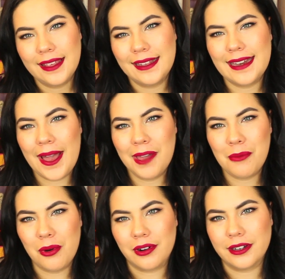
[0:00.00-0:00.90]
And now I'm
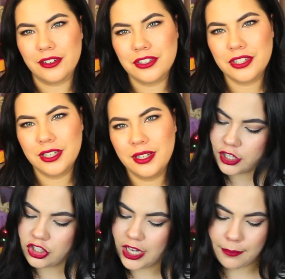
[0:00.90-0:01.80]
orange. It's like a
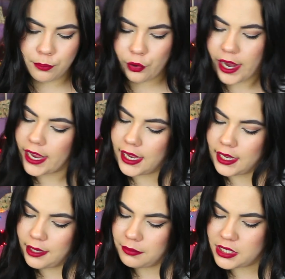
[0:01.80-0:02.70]

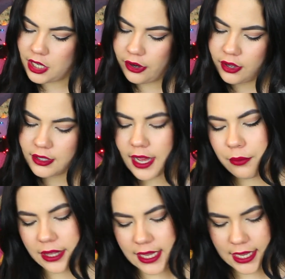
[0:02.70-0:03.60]
chambray material, not
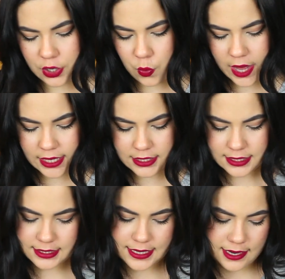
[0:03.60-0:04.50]
really quite
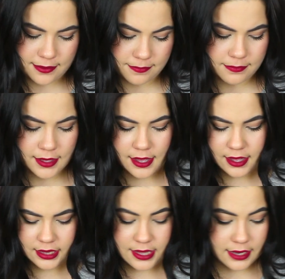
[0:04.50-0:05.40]
denim.
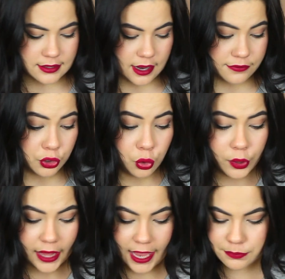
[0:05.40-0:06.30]
A lot softer. Ooh,
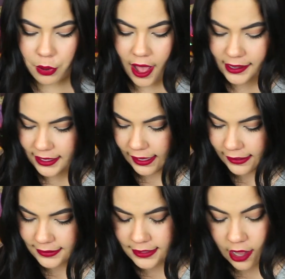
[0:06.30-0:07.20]
and it has
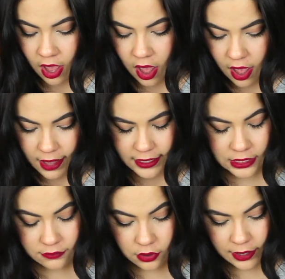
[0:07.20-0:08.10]
pockets. I
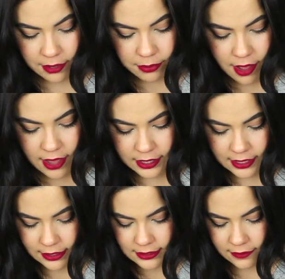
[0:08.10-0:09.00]
didn't even know it had pockets.